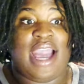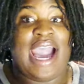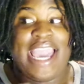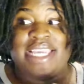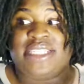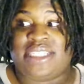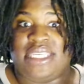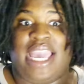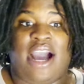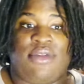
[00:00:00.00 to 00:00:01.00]
I can
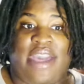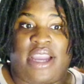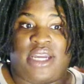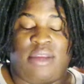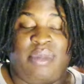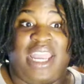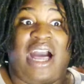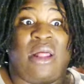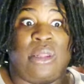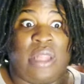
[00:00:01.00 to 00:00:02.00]
see how that could be
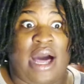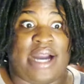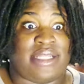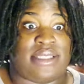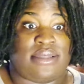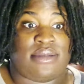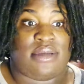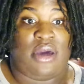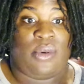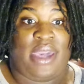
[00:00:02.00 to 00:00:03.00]
a lot,
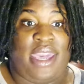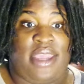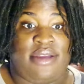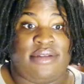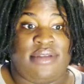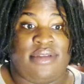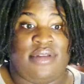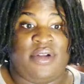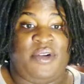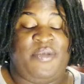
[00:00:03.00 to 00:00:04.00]
okay,
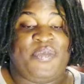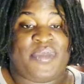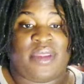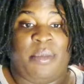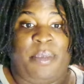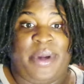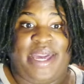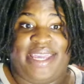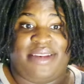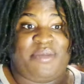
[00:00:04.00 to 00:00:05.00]

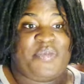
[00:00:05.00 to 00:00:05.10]
but